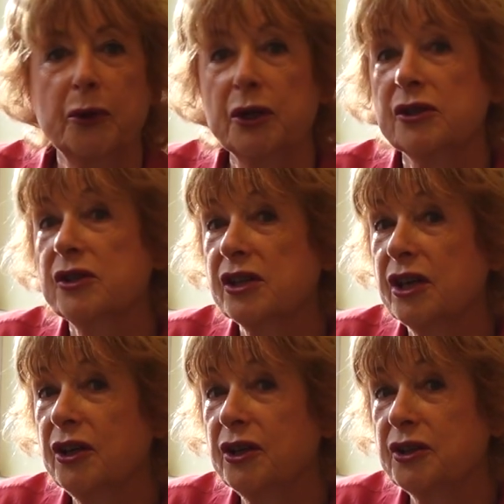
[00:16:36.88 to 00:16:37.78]

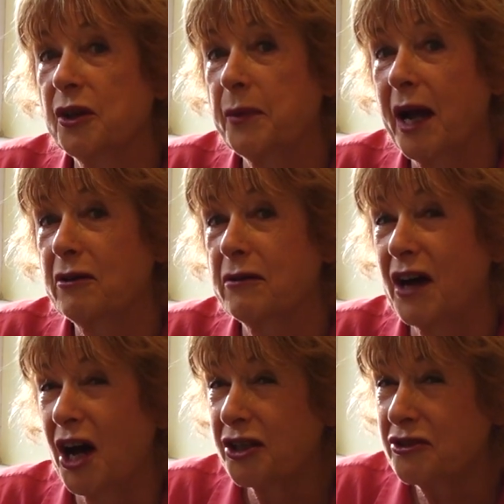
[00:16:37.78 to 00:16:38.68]
points to the power of
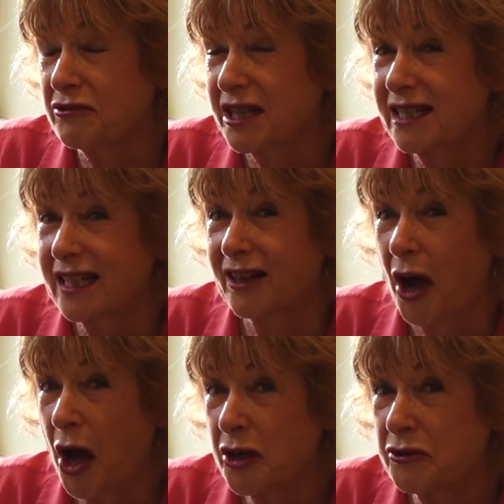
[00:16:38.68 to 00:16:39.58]
100 in
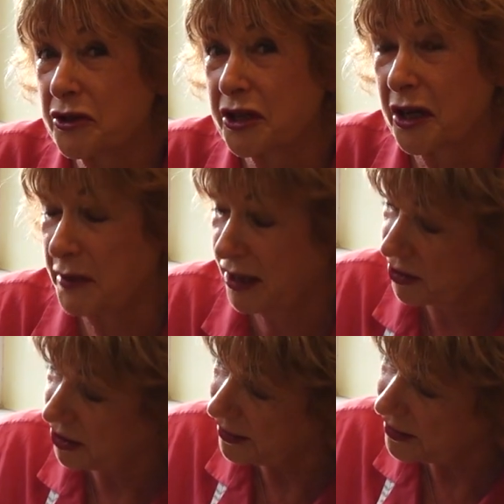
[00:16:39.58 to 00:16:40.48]
100
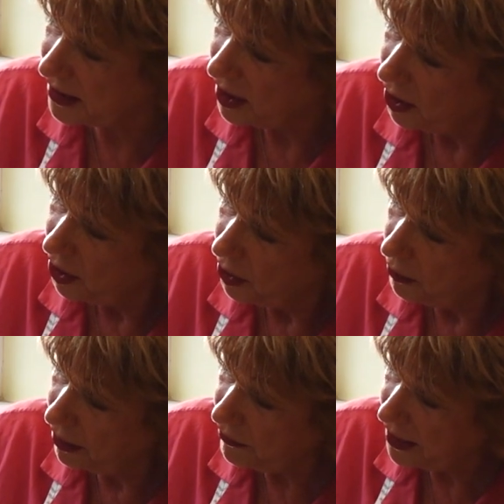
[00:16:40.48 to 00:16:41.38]
dimensions,
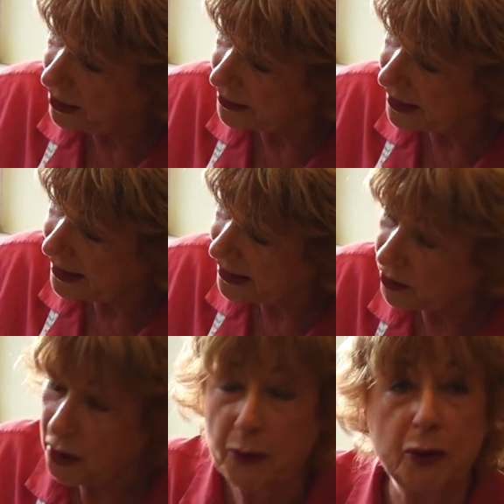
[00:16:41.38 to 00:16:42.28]
well, the answer's
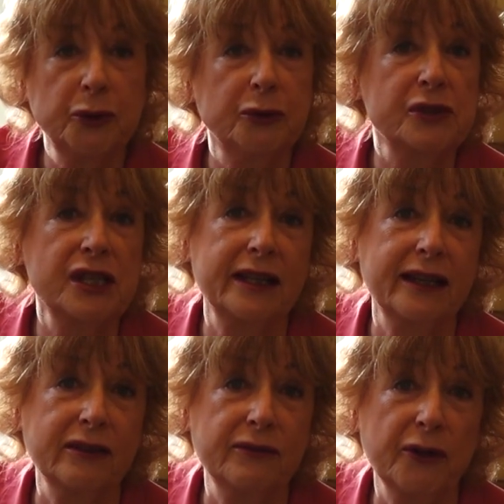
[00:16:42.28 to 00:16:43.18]
got more noughts than I
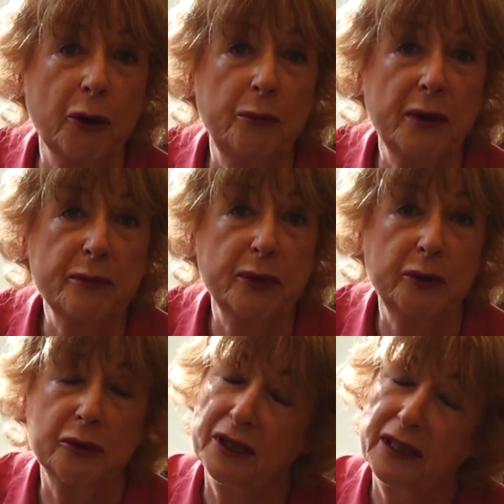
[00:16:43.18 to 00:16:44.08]
can fit on my
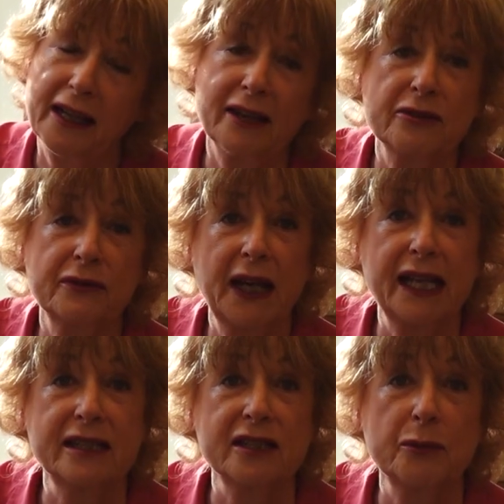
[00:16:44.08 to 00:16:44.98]
board, and in actual
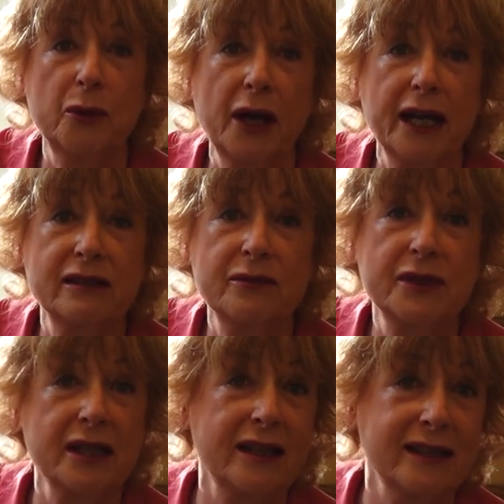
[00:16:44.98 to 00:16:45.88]
fact, it's more atoms
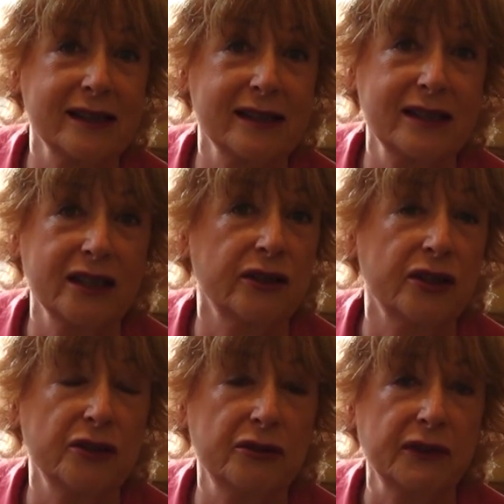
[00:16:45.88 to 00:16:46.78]
than exist in the
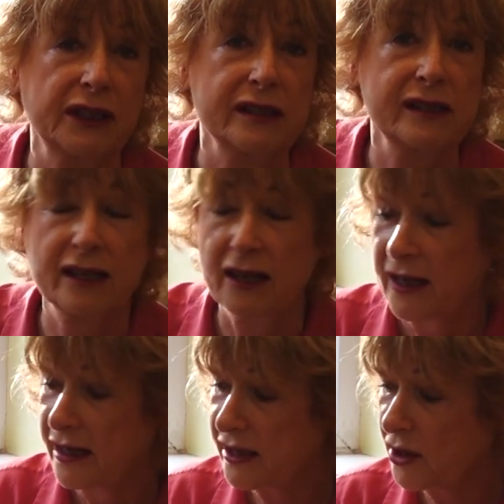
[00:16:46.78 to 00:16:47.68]
universe.
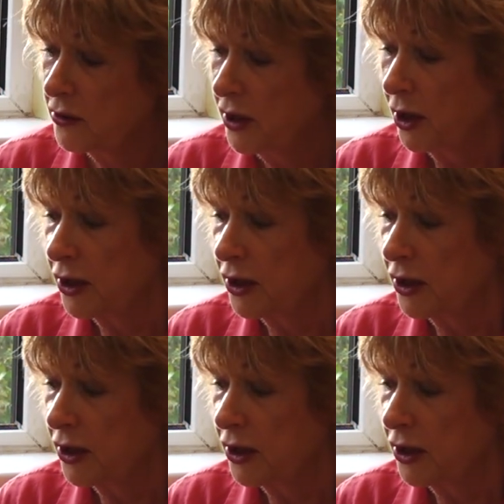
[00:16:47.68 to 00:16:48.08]
So